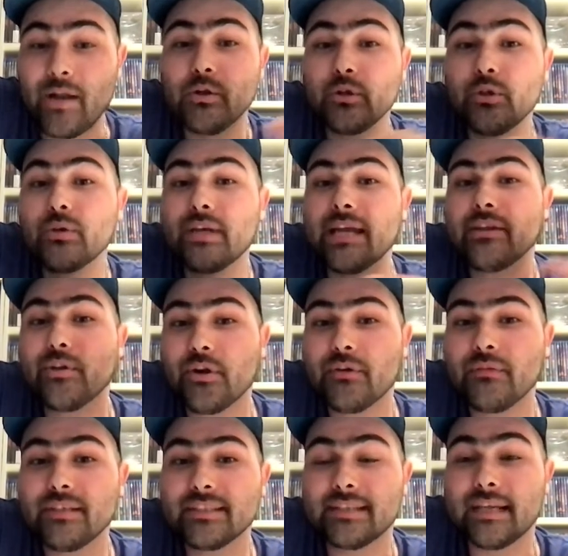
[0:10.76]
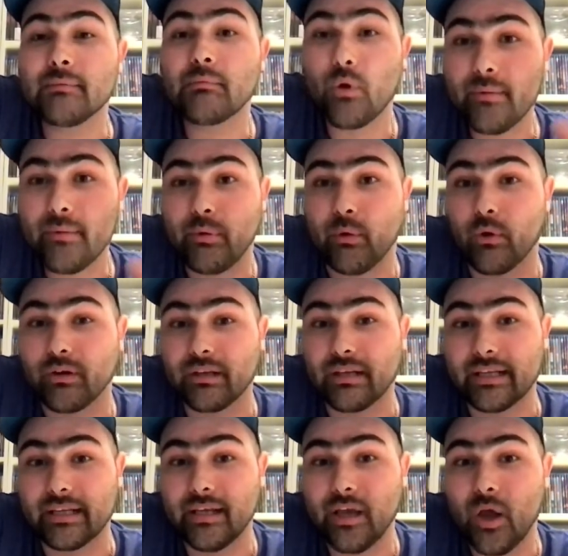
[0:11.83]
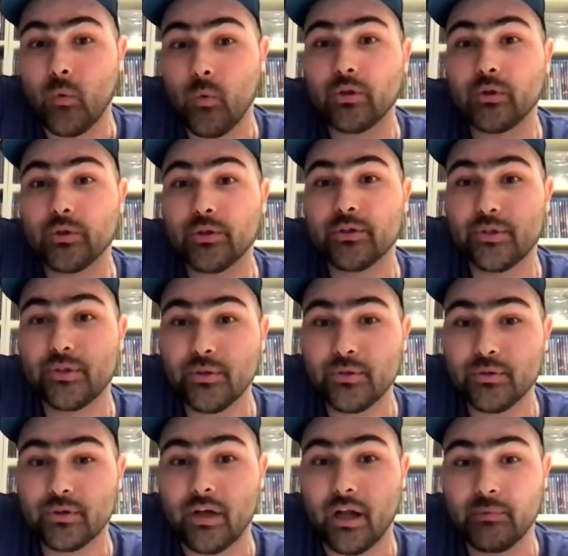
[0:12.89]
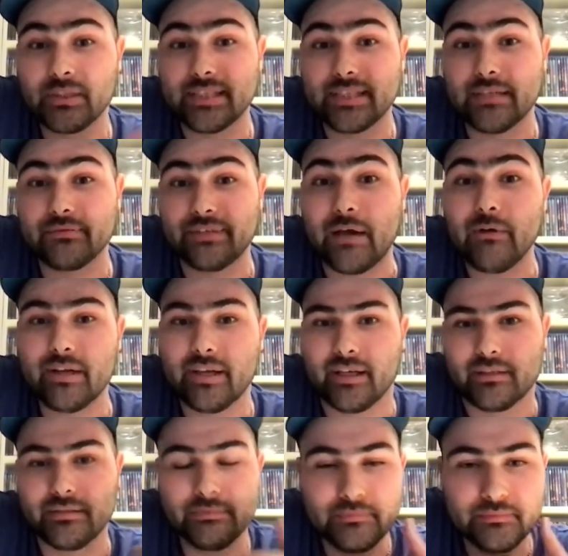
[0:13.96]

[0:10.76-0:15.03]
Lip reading: do you get nervous? And more importantly, what do you do to calm yourself down again?